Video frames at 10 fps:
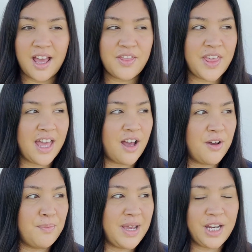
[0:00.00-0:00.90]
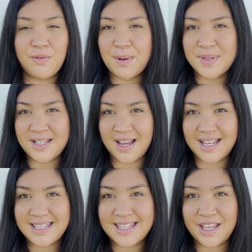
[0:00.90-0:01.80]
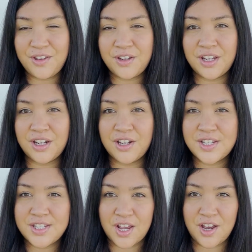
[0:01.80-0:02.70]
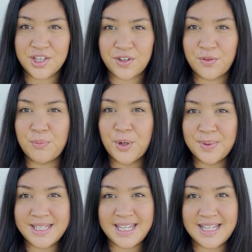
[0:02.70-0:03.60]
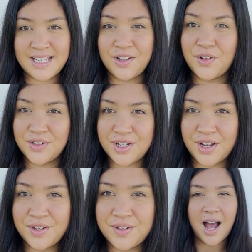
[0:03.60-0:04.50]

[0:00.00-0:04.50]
There are many websites that you can search for properties and condos.